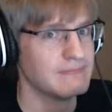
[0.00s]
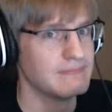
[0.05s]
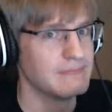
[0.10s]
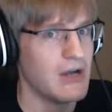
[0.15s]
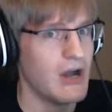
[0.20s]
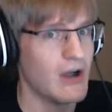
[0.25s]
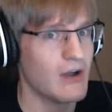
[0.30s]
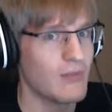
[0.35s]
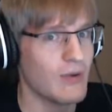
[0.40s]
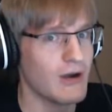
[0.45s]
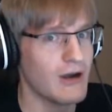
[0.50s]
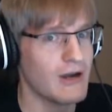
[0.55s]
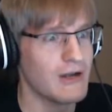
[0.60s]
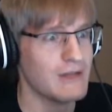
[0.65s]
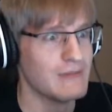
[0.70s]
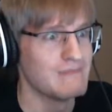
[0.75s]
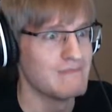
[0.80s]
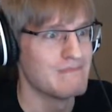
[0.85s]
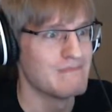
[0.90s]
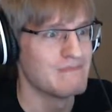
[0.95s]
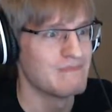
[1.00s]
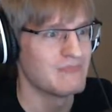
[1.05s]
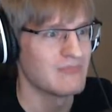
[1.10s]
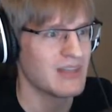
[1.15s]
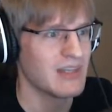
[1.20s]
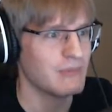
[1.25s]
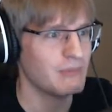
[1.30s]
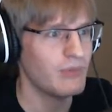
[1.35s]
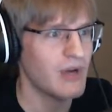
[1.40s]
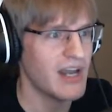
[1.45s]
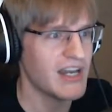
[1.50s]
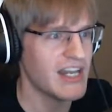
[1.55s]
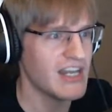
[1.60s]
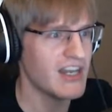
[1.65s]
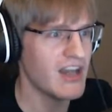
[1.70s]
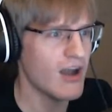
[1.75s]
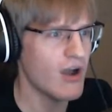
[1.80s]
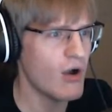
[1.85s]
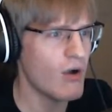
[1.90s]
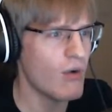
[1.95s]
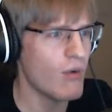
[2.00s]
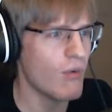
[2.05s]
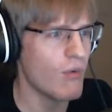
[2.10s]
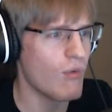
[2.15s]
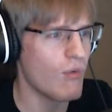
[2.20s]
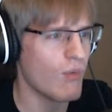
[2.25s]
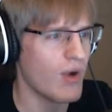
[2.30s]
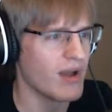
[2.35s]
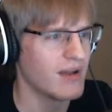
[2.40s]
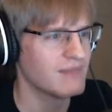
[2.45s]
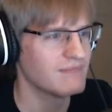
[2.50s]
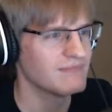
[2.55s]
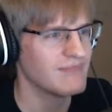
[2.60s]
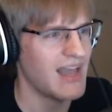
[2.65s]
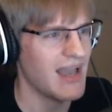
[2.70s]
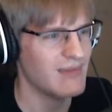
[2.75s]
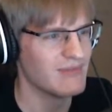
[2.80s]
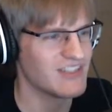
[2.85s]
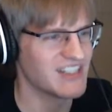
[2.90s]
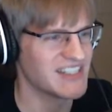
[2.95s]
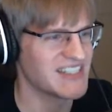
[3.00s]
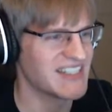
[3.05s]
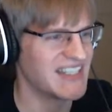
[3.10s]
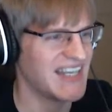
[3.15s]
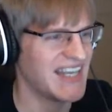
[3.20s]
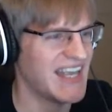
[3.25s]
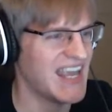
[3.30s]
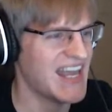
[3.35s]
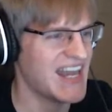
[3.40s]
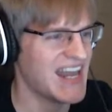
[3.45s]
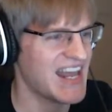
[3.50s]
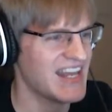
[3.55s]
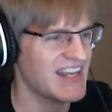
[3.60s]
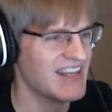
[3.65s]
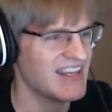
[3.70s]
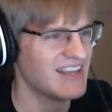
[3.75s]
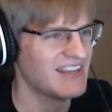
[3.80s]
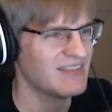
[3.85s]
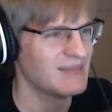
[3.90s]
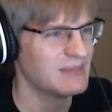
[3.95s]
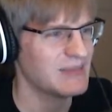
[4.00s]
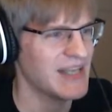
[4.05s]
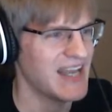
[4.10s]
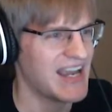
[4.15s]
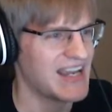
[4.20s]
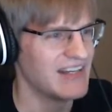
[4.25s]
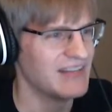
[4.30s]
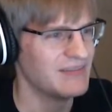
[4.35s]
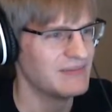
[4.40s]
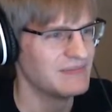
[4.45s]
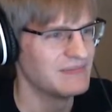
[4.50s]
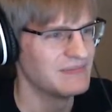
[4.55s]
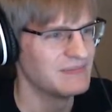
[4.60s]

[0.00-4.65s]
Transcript: Awkward. Braddy, no. I'm just kidding. Kinda.